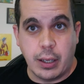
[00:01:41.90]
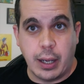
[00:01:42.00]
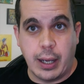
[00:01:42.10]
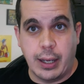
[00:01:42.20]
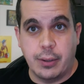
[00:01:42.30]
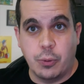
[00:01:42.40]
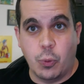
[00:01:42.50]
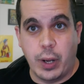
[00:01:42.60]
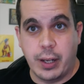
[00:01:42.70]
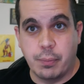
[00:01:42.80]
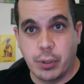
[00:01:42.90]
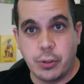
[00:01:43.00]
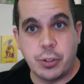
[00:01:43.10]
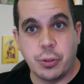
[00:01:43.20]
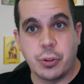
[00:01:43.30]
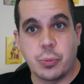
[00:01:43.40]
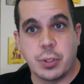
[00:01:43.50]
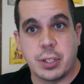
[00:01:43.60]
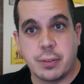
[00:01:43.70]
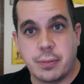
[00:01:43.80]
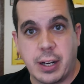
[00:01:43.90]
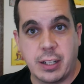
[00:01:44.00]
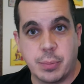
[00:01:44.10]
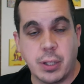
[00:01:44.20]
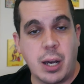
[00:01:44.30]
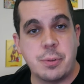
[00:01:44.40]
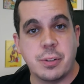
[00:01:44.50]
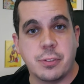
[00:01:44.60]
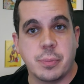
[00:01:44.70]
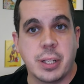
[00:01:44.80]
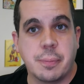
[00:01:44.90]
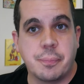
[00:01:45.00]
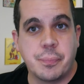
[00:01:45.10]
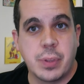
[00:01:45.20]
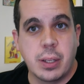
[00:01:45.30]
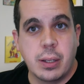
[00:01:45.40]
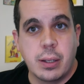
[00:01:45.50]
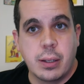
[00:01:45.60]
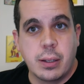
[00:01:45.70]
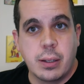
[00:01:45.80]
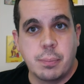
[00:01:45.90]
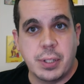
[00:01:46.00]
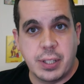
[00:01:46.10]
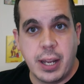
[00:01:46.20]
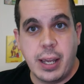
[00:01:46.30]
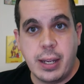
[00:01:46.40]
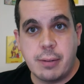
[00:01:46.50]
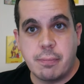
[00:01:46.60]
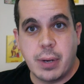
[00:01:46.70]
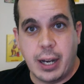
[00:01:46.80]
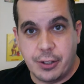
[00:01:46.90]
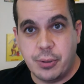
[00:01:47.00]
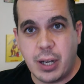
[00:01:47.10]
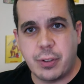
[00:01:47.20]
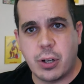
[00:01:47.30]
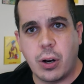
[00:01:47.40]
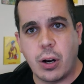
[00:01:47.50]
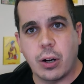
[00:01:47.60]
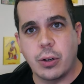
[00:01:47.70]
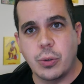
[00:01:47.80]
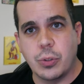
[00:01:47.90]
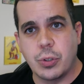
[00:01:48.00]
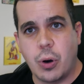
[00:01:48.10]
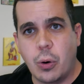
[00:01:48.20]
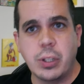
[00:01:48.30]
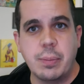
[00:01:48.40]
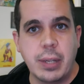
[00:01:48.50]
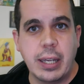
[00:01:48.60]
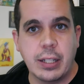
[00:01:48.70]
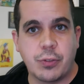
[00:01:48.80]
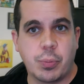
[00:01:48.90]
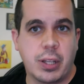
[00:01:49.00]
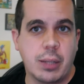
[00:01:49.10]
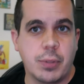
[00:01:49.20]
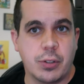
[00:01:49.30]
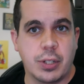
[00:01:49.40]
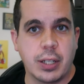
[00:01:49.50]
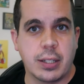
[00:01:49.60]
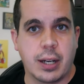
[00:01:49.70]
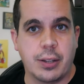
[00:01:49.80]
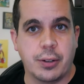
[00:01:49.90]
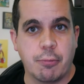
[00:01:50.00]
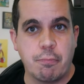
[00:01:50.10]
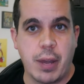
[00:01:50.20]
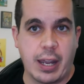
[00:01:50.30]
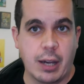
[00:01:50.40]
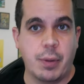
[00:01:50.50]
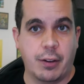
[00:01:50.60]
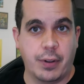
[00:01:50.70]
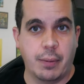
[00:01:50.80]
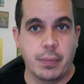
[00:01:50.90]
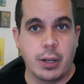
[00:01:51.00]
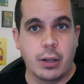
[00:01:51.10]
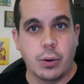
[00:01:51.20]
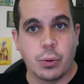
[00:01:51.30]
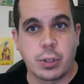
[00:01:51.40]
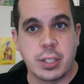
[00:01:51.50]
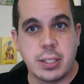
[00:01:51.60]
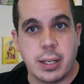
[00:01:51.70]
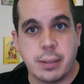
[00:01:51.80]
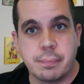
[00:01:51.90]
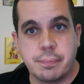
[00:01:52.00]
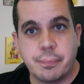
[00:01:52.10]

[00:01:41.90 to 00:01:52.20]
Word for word: and when Bluetooth was a viable option for me. But today, I do have a car whose only means for playing music is either AM FM or cassette.